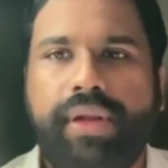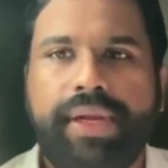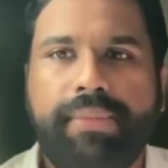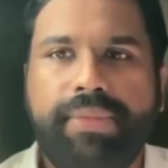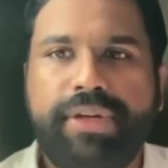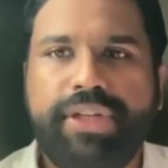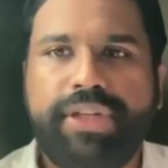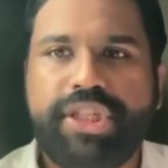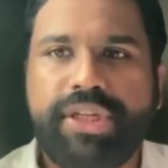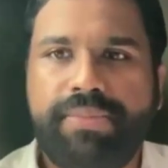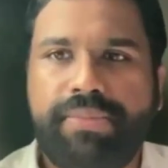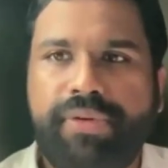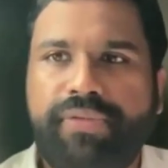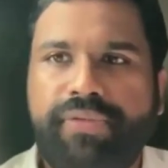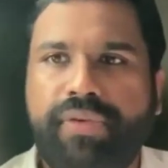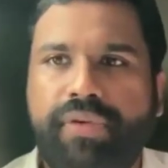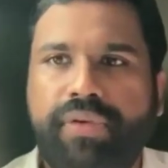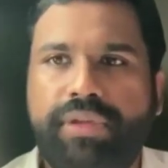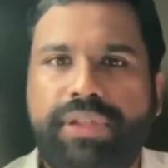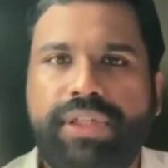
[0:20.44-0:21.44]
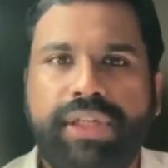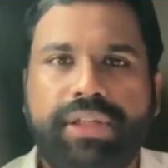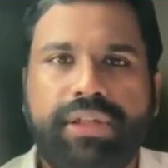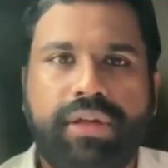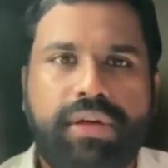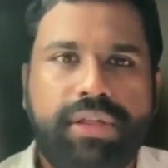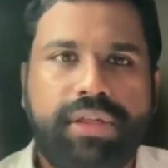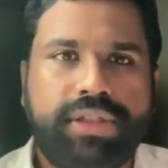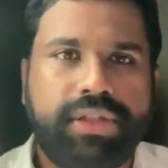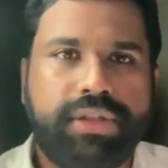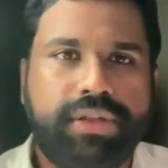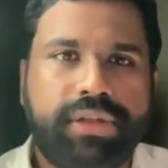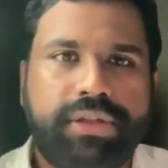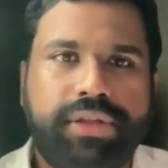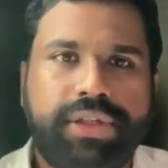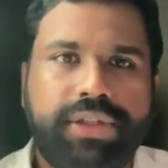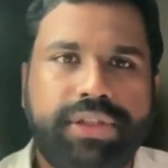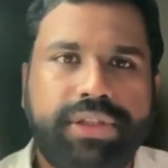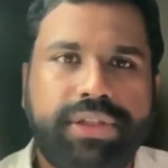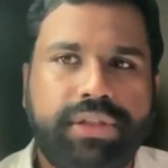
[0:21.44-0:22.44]
Like I mentioned before, technology
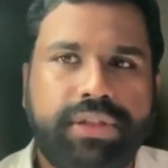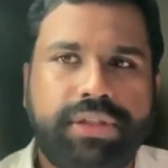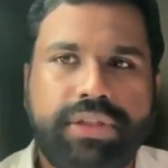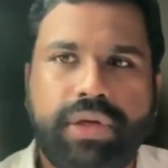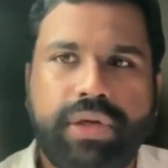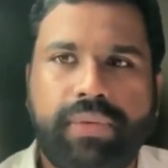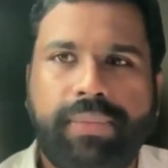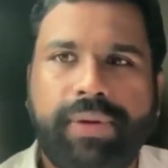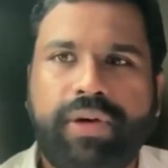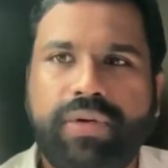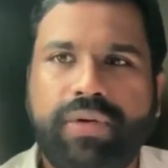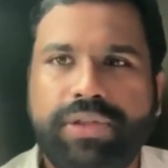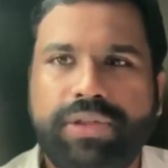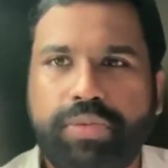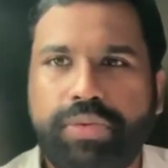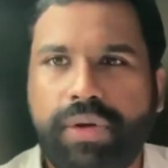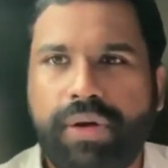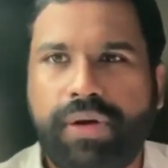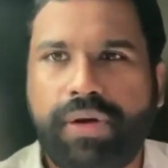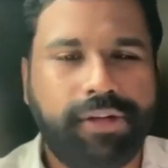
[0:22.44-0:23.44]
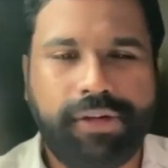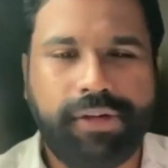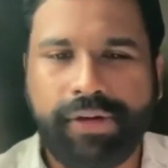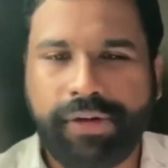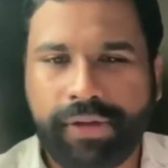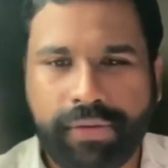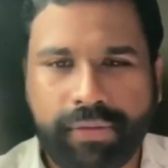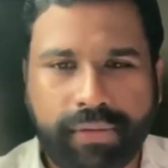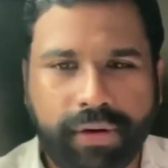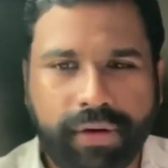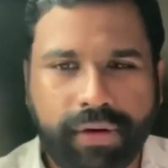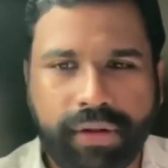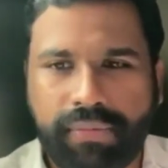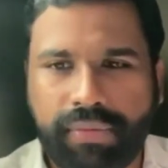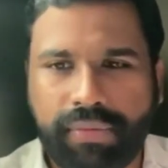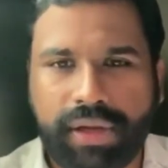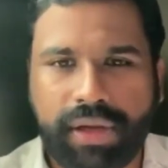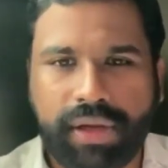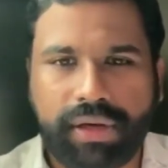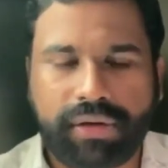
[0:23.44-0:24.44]
integration. So because health data utility,
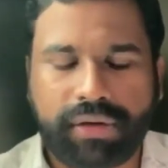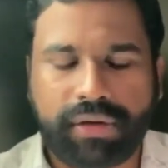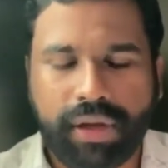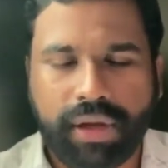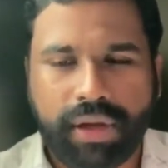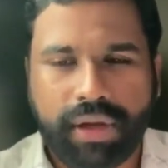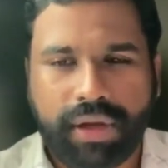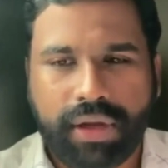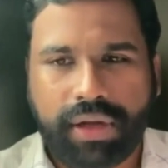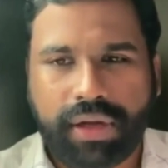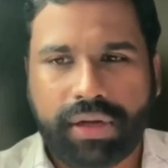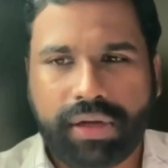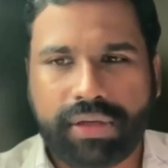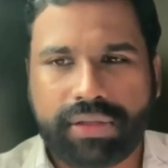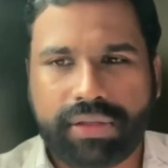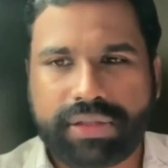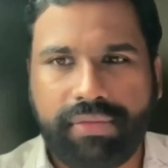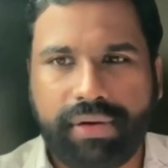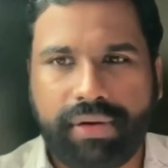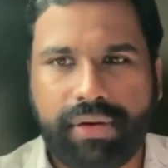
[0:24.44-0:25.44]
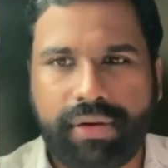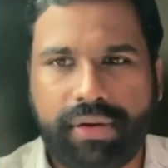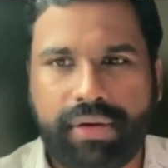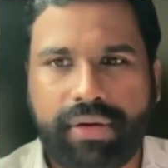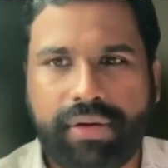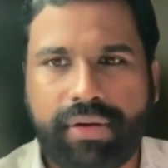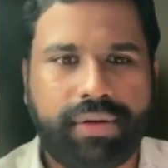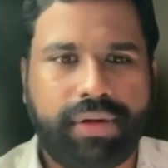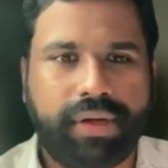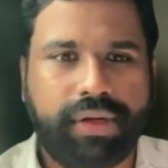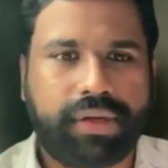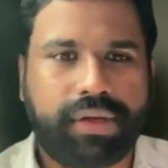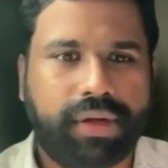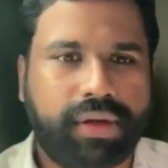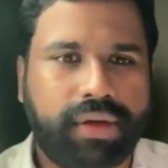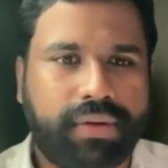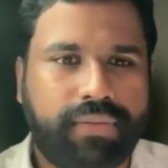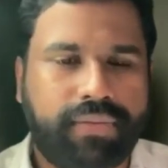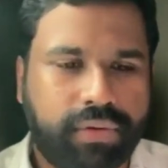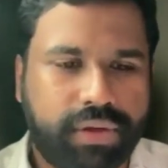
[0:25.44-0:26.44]
we get level on
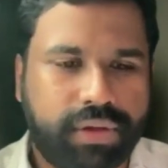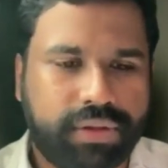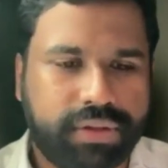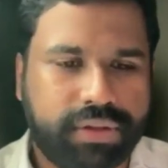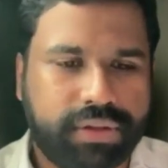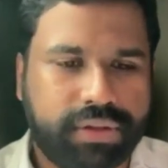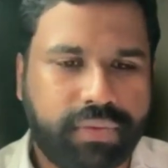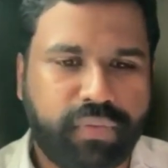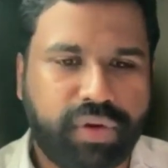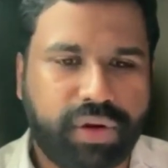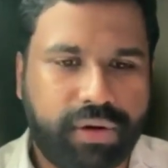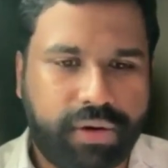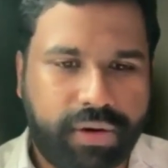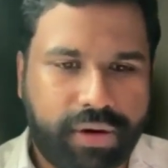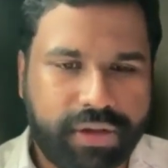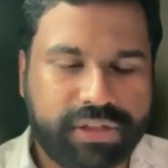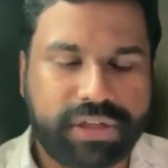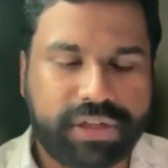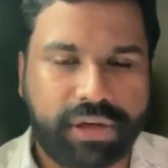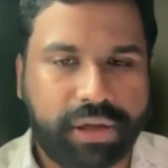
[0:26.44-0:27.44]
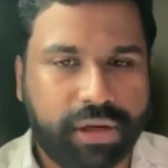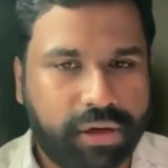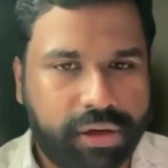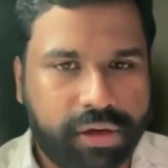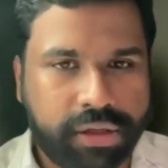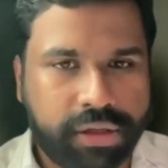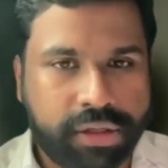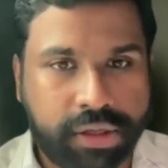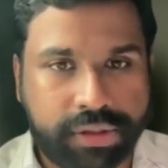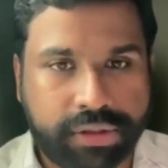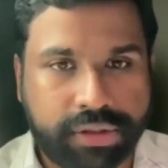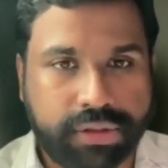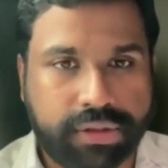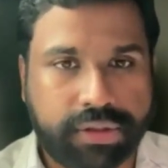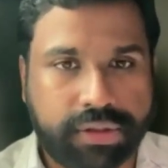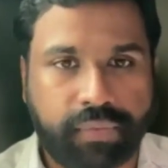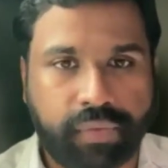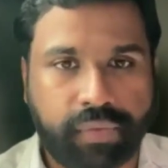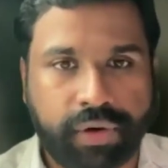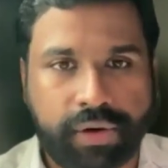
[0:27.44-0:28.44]
data into our system. We are not a single EHR
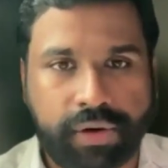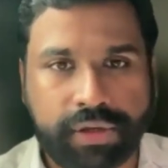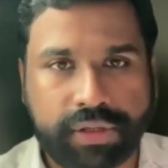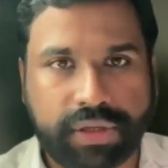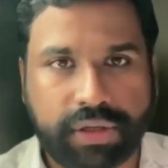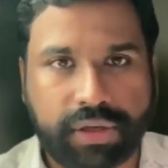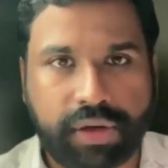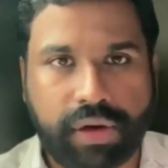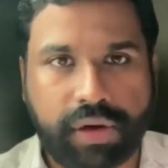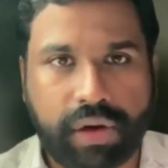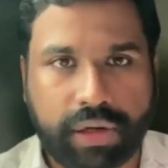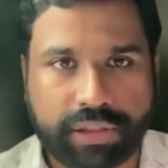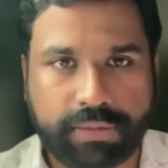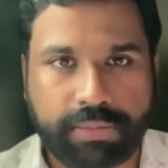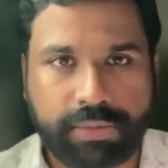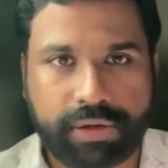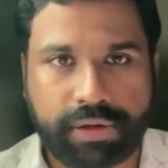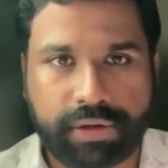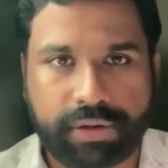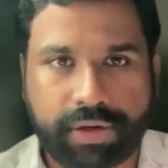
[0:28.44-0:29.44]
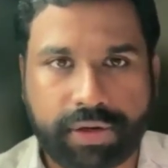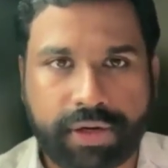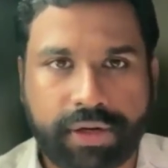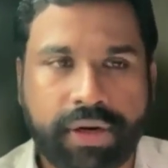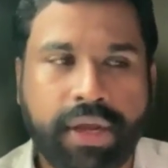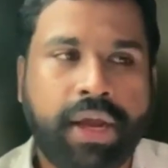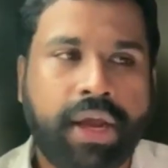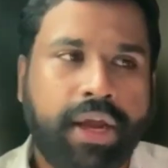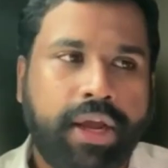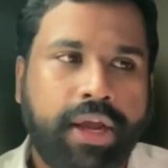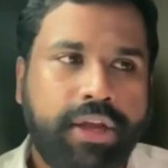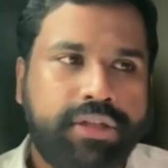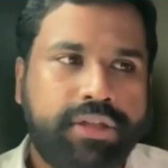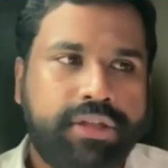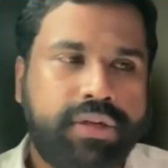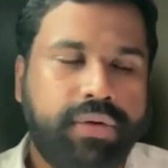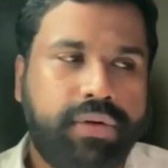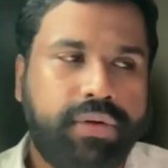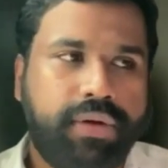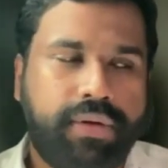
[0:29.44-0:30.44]
system. We are not a single hospital, right?
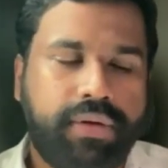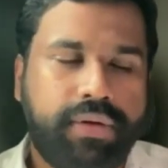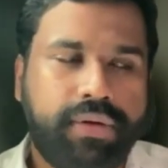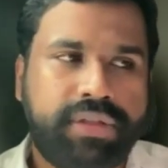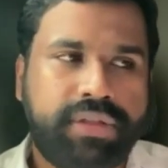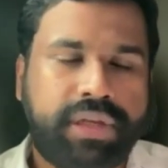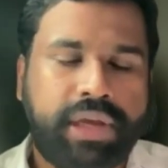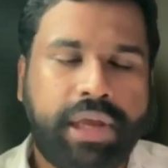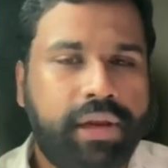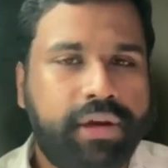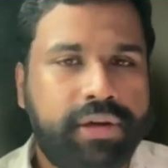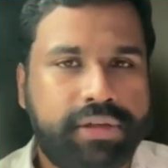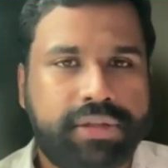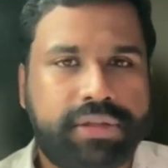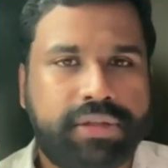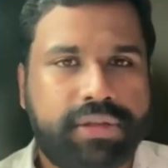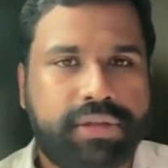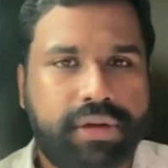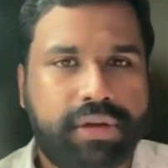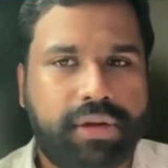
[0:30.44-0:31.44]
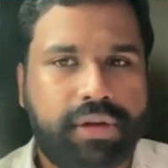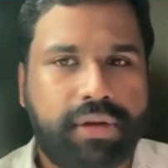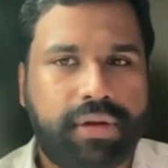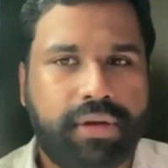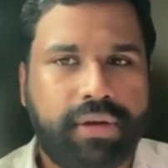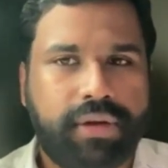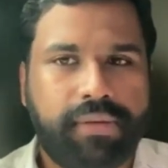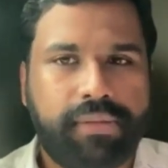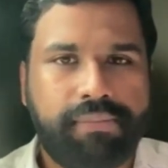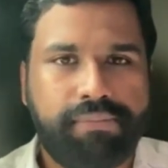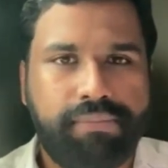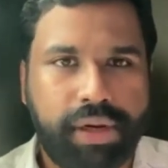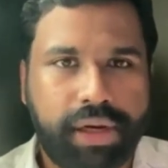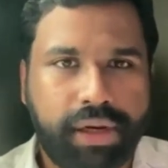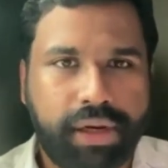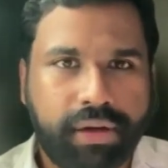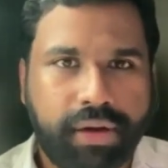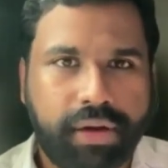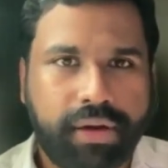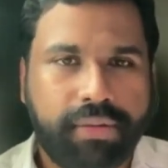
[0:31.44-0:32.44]
So the scale is
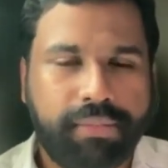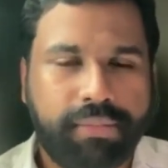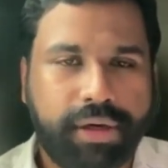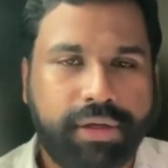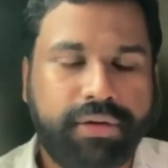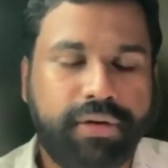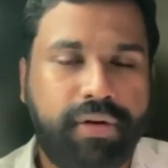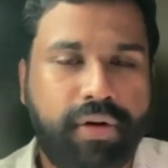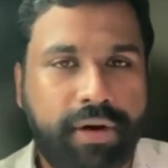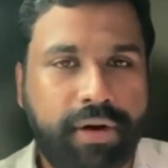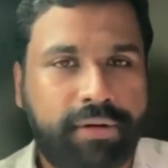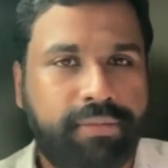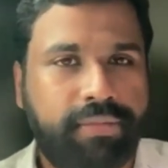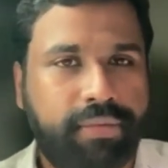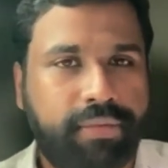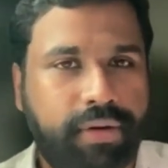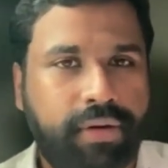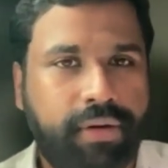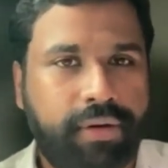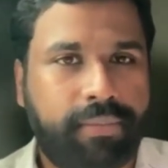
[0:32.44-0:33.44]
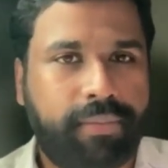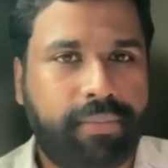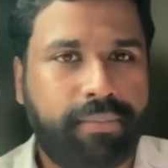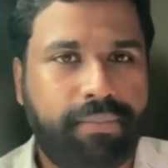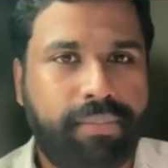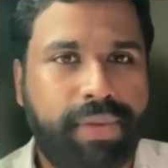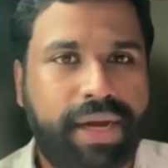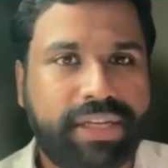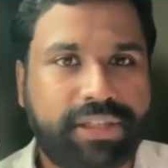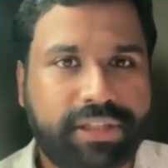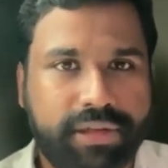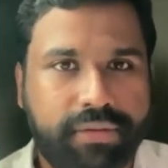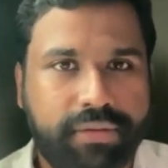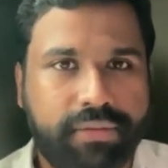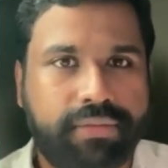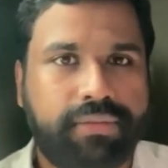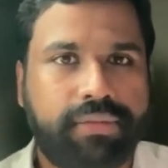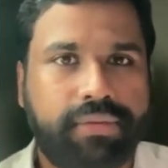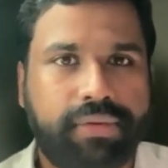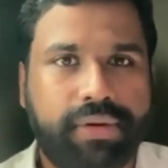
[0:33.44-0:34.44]
big, but not
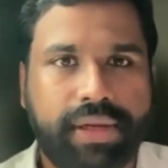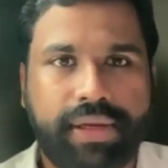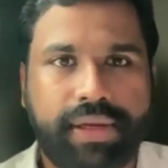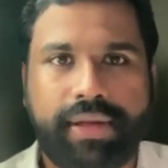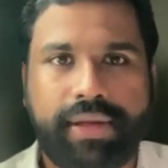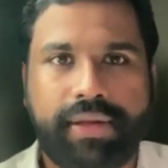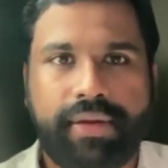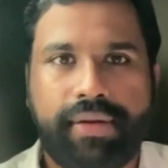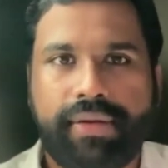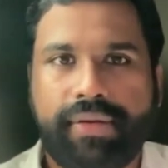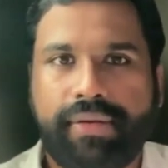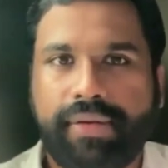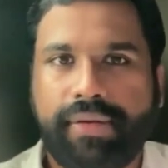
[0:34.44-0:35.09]
massive like